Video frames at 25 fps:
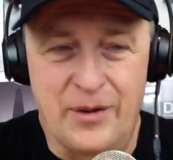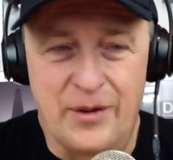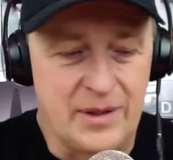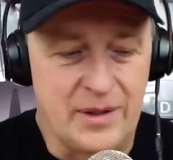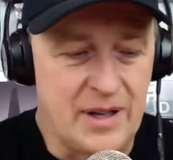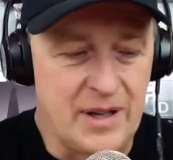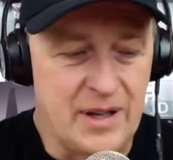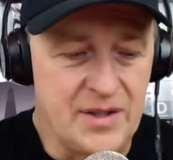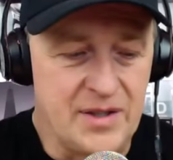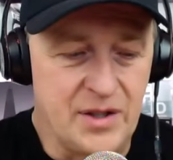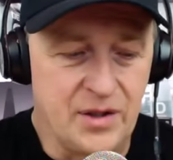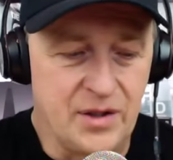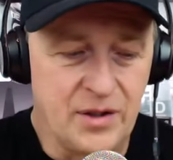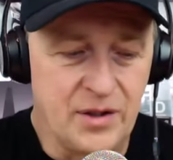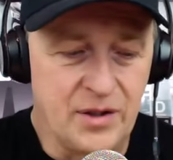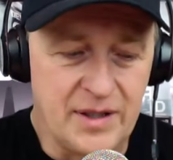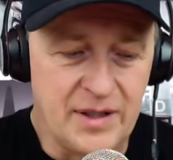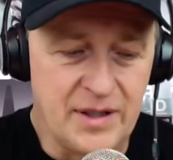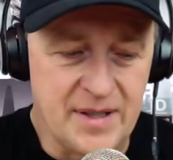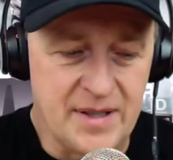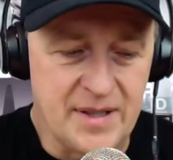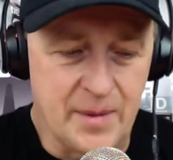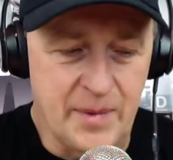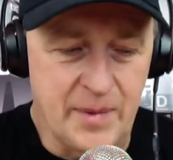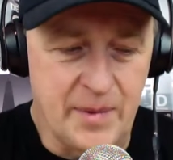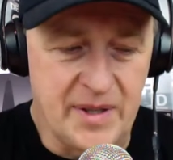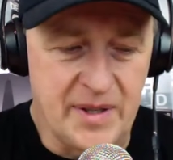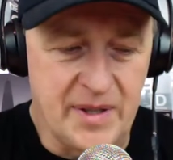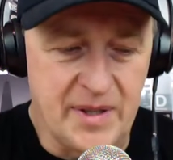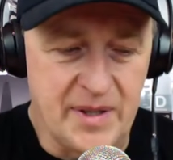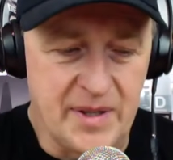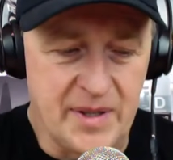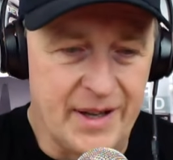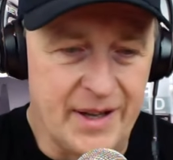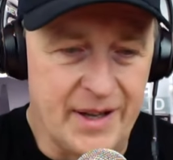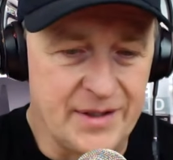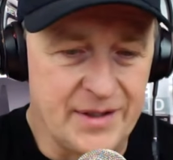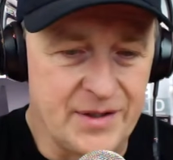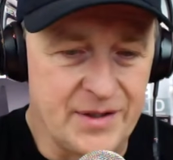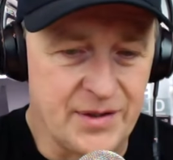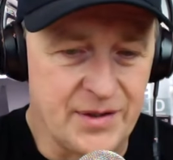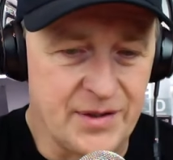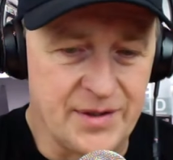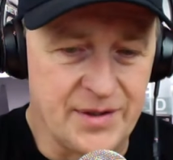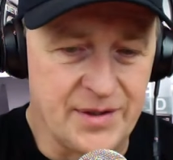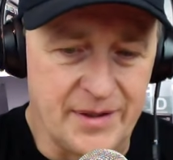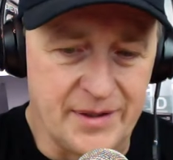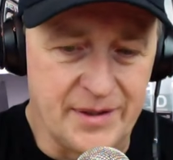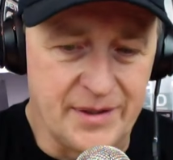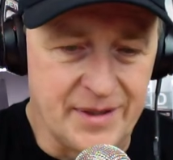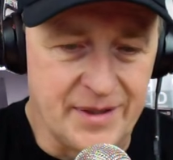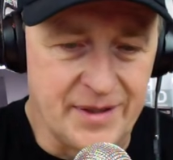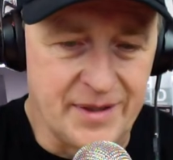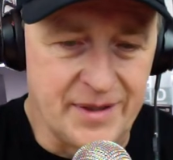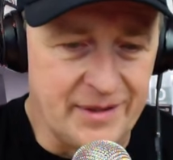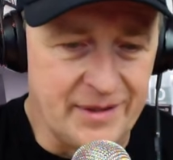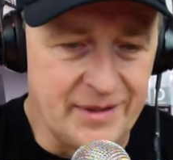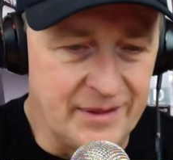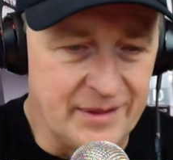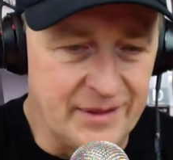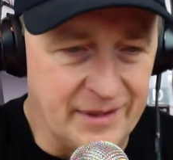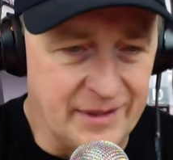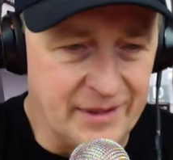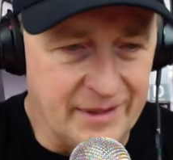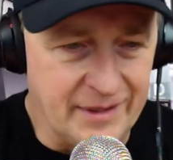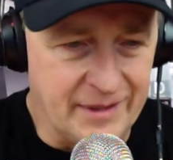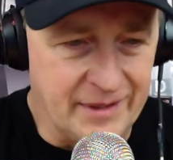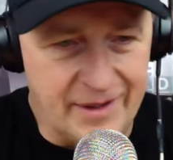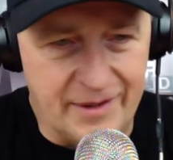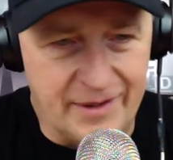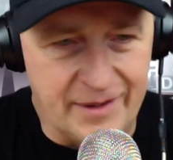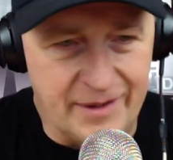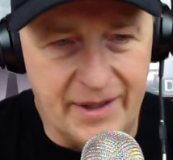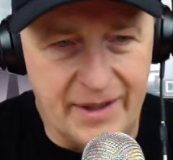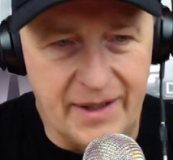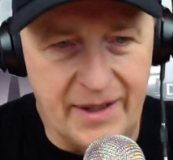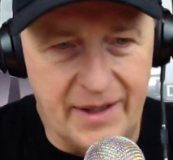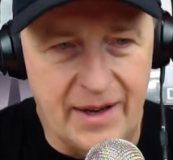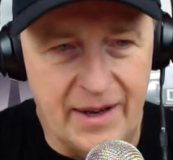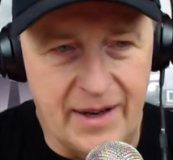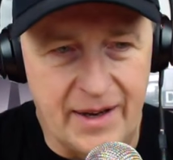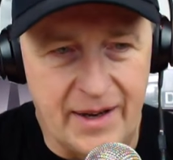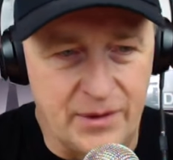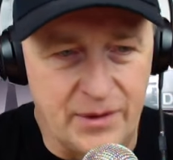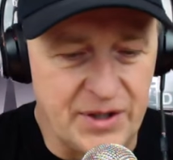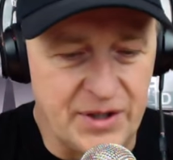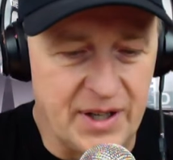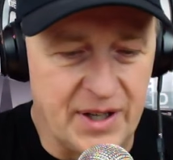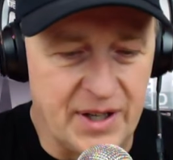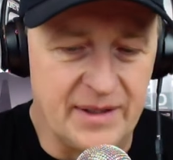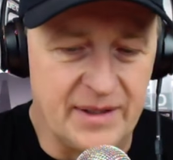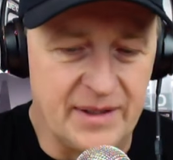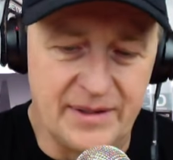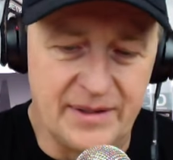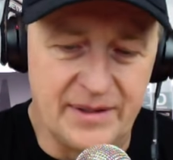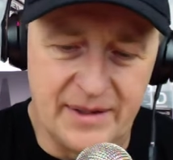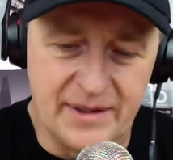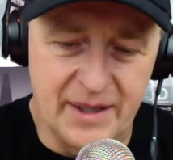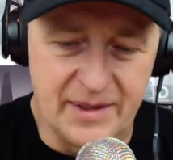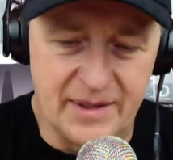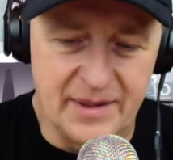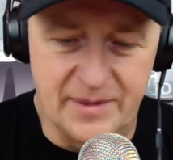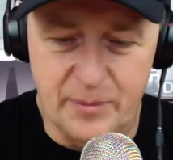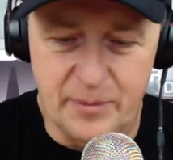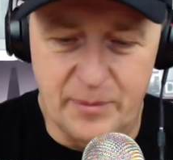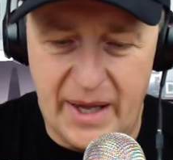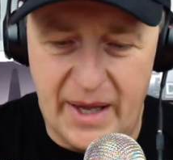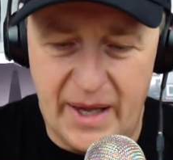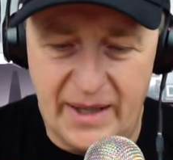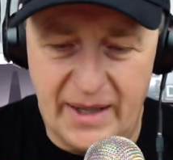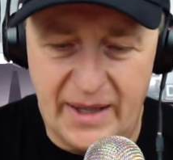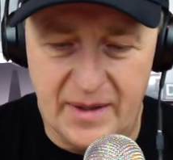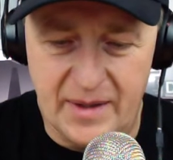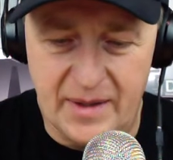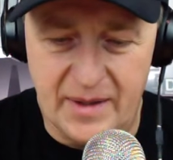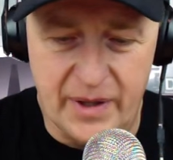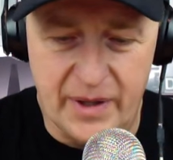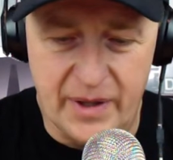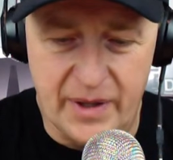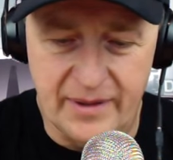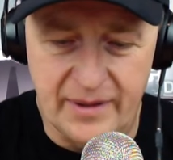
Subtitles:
As you look at some of these credentials and you see Larry, and I know Jay didn't make it, but